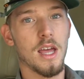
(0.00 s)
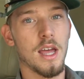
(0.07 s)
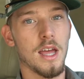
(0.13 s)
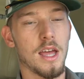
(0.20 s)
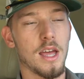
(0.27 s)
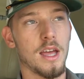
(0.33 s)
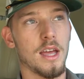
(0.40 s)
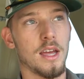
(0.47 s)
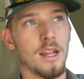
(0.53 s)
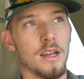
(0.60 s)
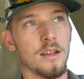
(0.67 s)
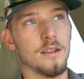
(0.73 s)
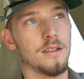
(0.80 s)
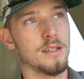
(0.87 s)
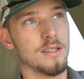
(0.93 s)

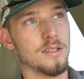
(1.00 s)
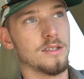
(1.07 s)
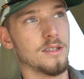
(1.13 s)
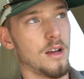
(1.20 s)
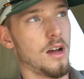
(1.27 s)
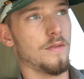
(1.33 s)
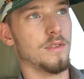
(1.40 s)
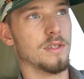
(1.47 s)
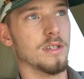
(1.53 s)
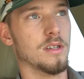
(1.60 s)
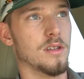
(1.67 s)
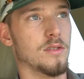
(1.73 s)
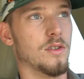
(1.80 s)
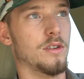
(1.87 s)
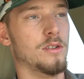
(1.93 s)
and this is obviously
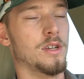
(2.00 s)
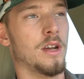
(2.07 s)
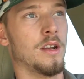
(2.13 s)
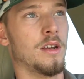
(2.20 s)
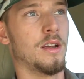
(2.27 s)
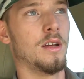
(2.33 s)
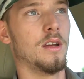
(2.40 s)
a 3rd gen.